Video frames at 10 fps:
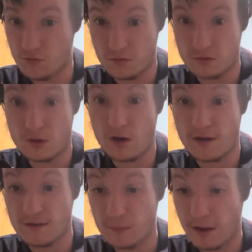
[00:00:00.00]
not
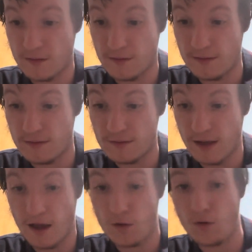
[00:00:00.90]
expecting this
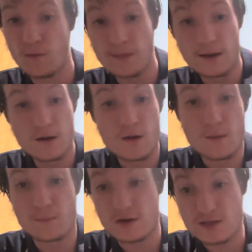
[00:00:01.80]
at all.
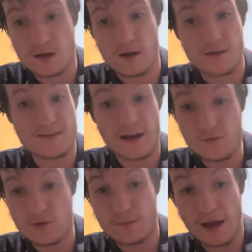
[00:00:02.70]
But
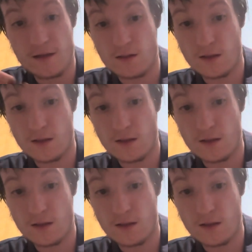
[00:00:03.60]
aside from that,